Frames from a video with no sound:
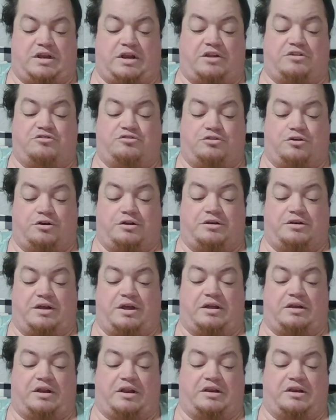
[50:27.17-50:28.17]
and I
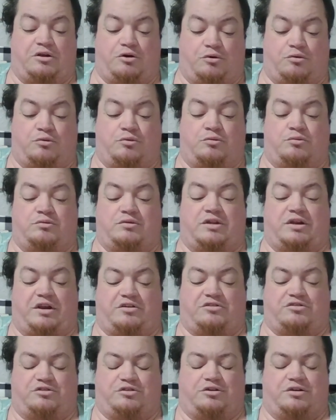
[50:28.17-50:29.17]
should, and I know
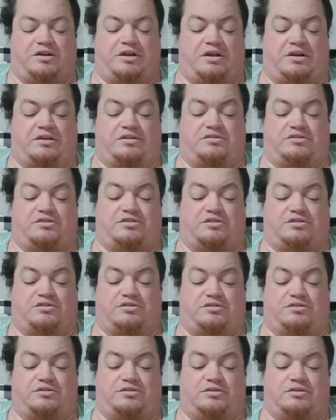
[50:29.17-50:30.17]
that I should, and it's
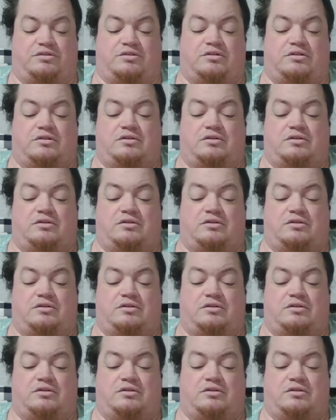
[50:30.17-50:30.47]
just